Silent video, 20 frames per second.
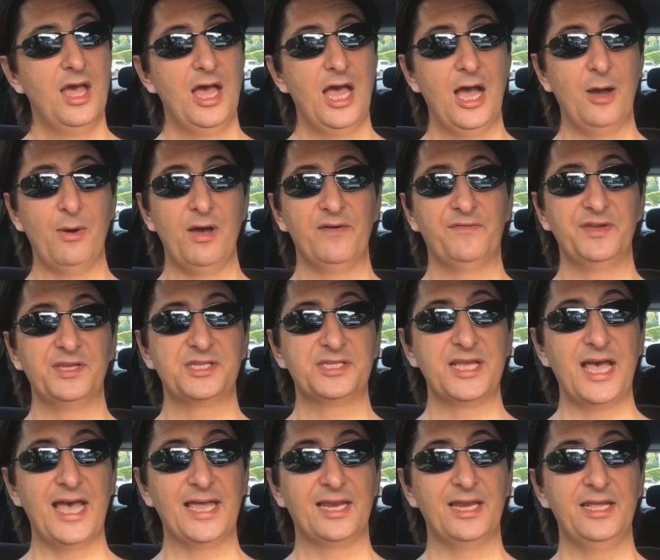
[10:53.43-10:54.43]
However,
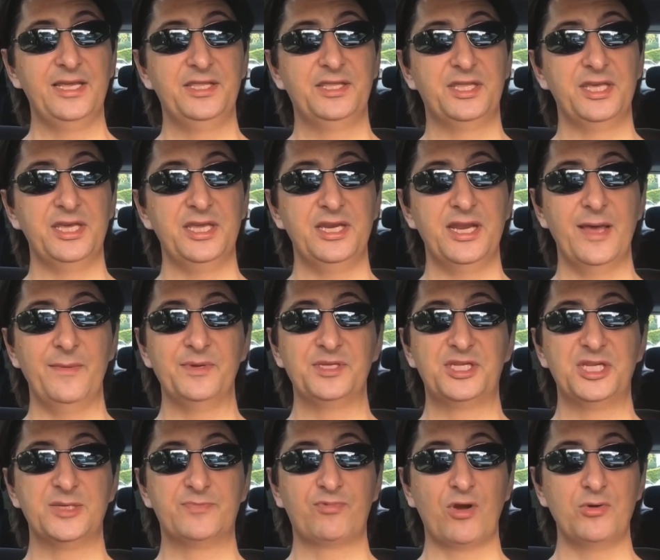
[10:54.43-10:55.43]
sadly, the
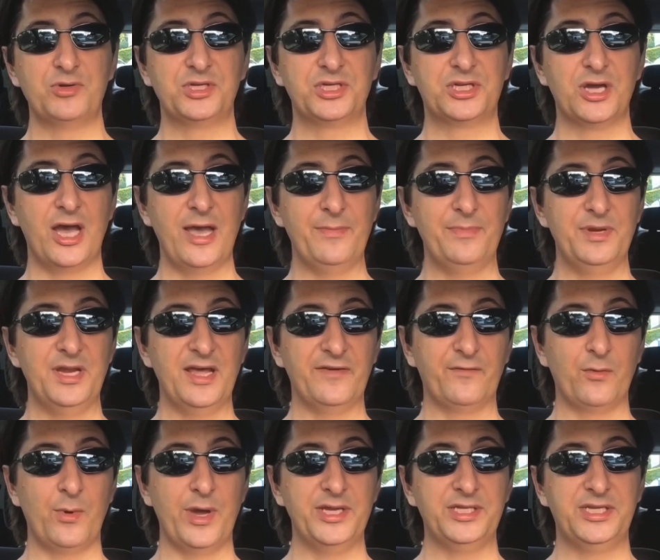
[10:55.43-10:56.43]
Nemesis prototype
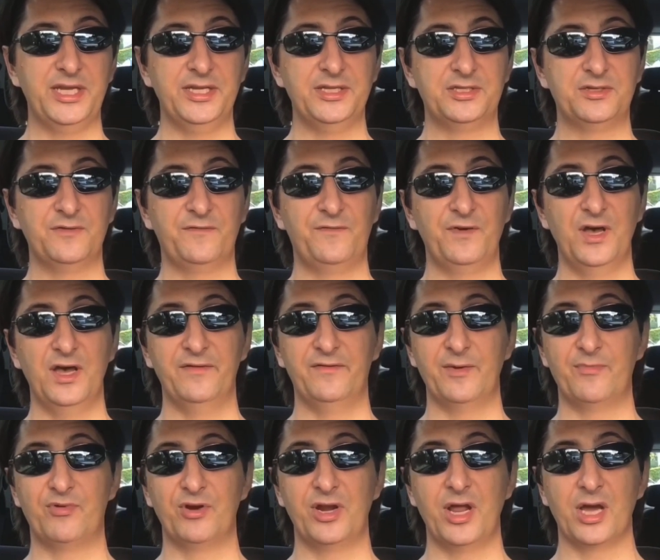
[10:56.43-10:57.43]
never went into
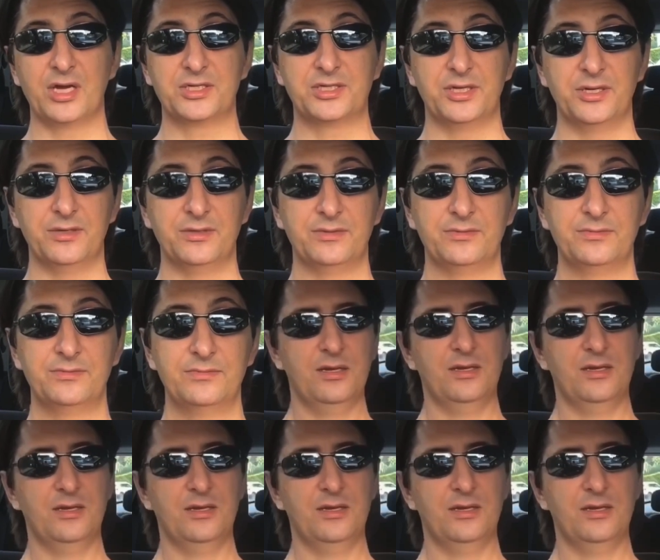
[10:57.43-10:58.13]
further production.